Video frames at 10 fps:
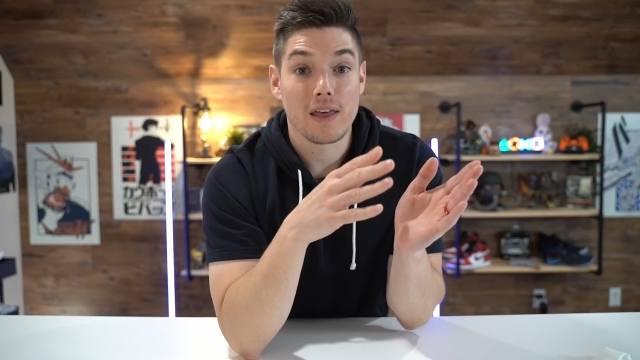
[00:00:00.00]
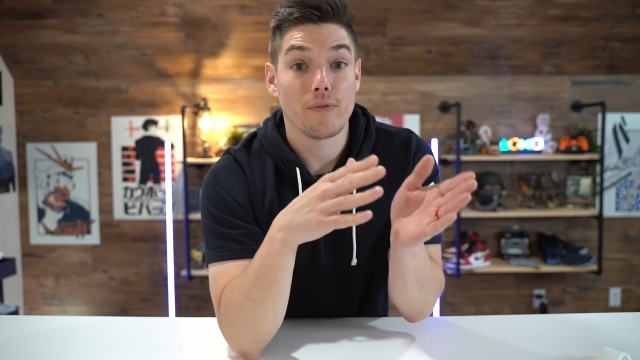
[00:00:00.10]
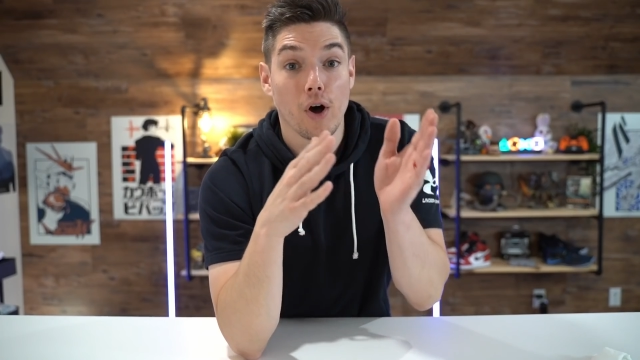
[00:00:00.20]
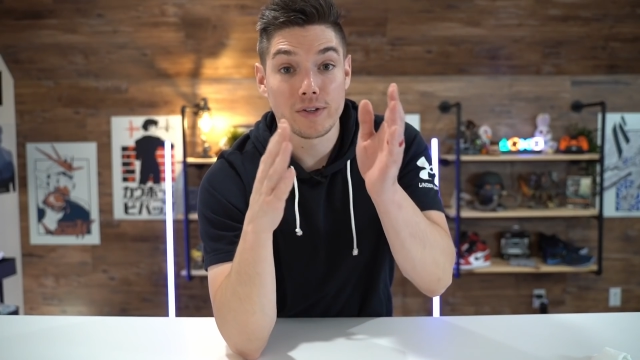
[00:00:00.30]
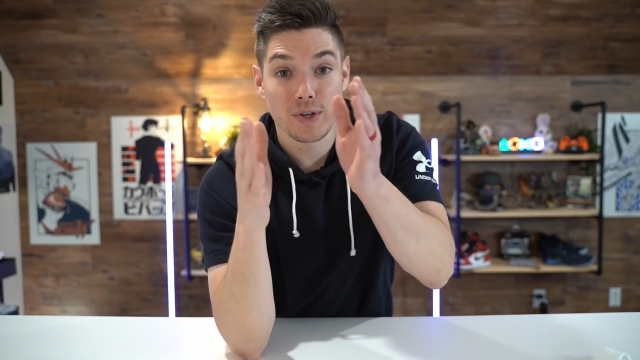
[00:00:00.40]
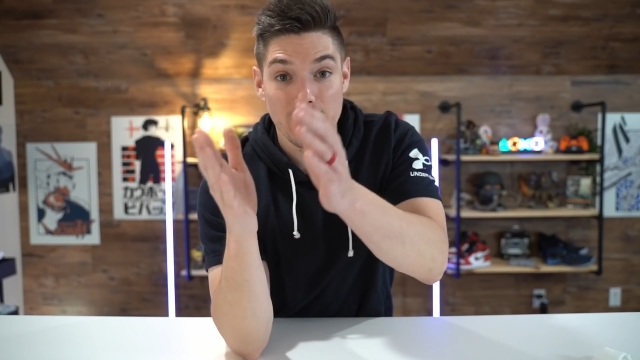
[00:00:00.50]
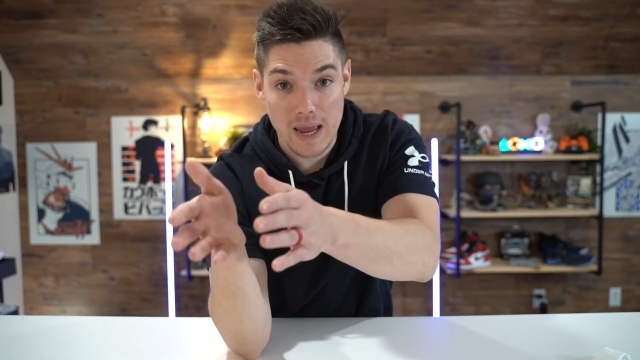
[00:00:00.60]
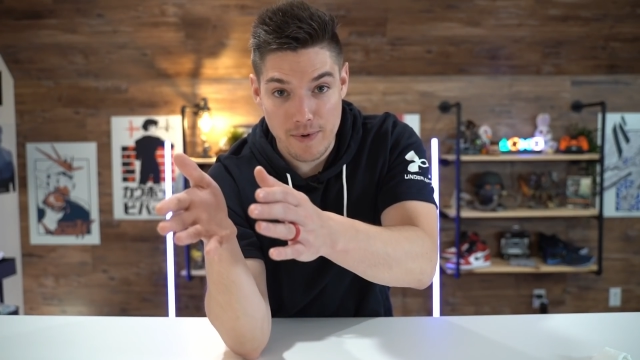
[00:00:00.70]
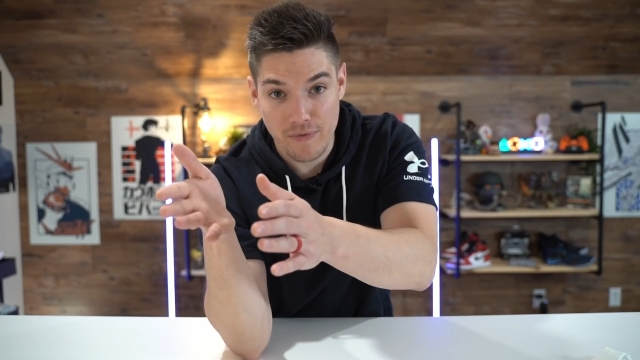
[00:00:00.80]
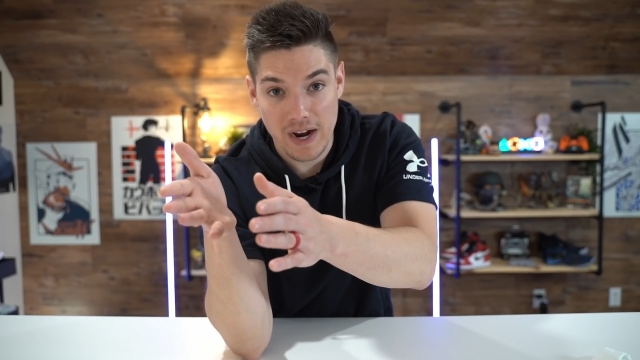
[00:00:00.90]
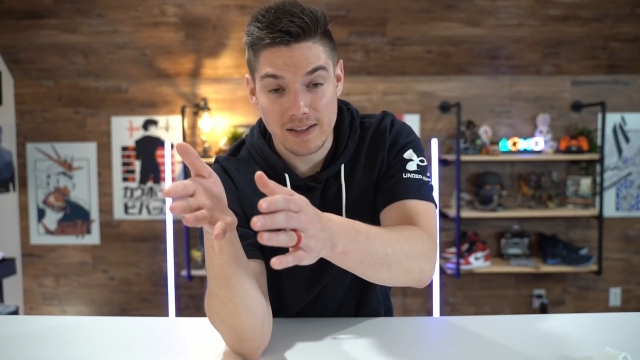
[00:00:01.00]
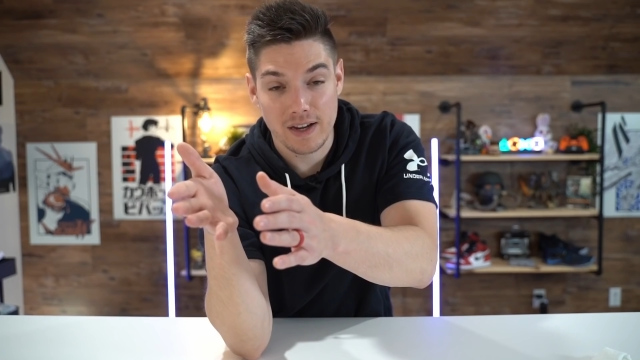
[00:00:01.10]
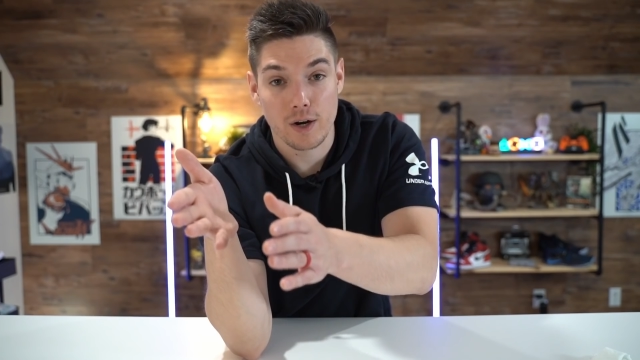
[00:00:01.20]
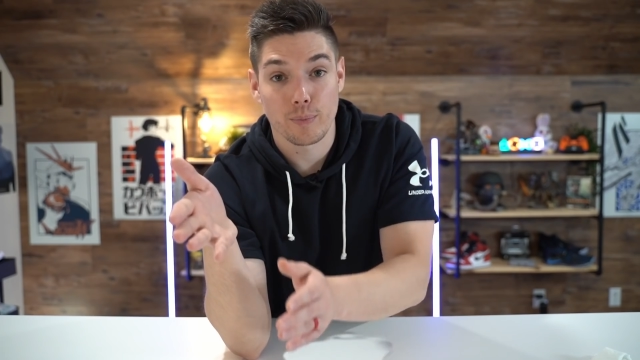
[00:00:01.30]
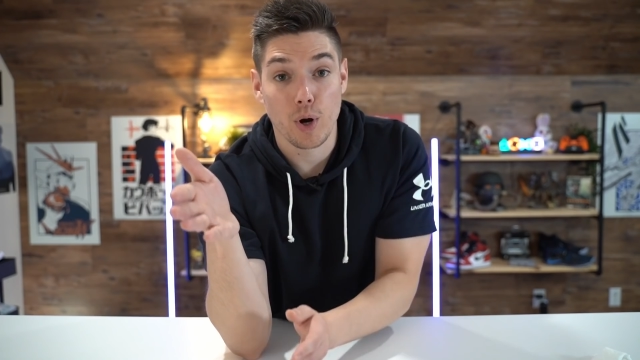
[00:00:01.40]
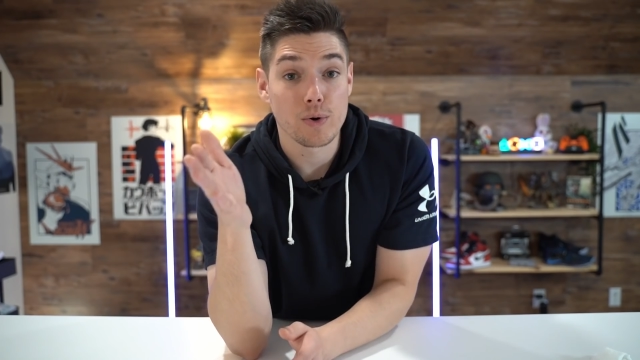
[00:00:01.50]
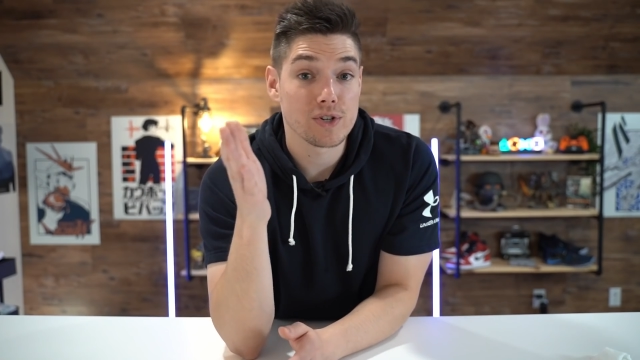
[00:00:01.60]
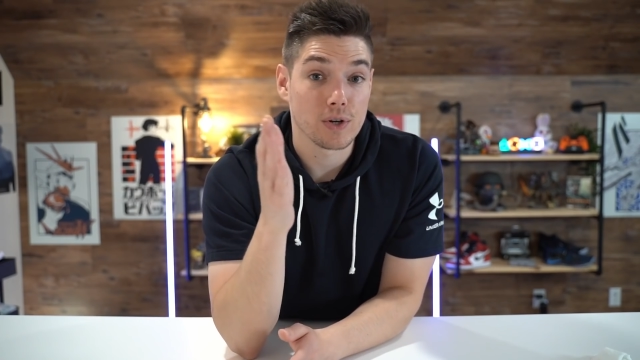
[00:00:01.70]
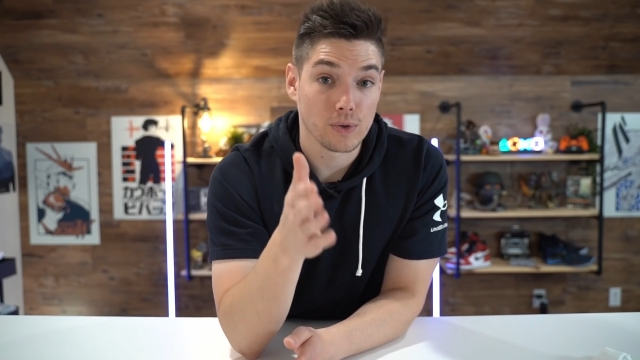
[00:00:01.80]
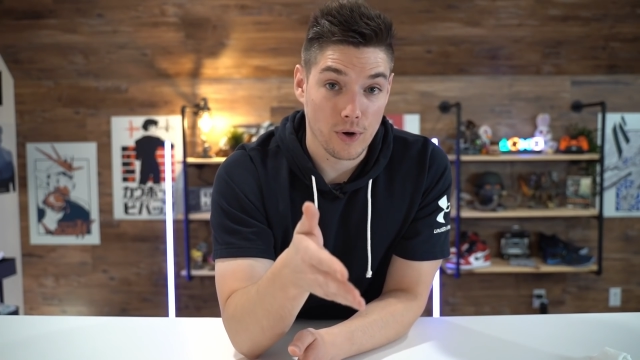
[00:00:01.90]
They've also gamified their
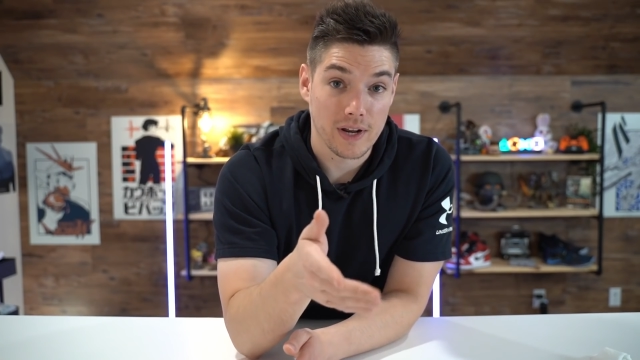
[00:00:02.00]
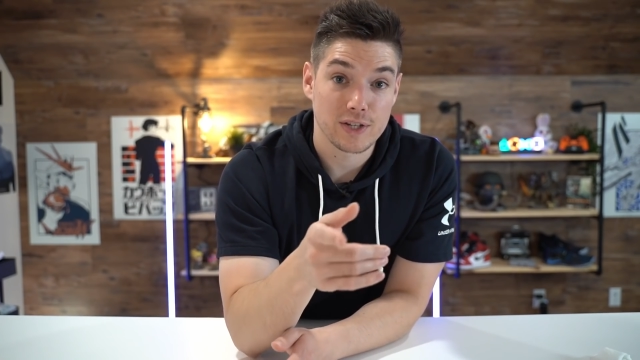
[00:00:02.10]
approach to learning,